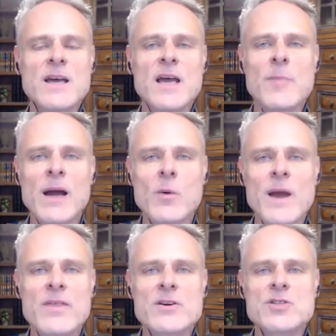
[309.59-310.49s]
And by the
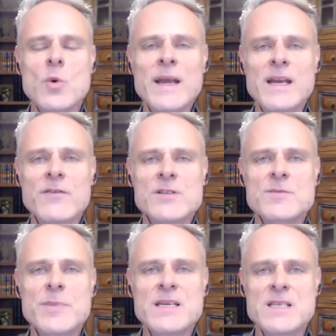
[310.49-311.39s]
way, there's 20 different
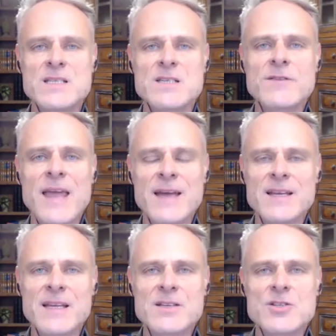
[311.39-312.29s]
species of
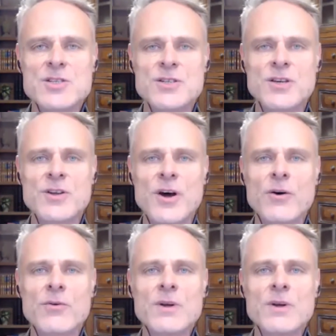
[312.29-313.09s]
Candida, just so you know.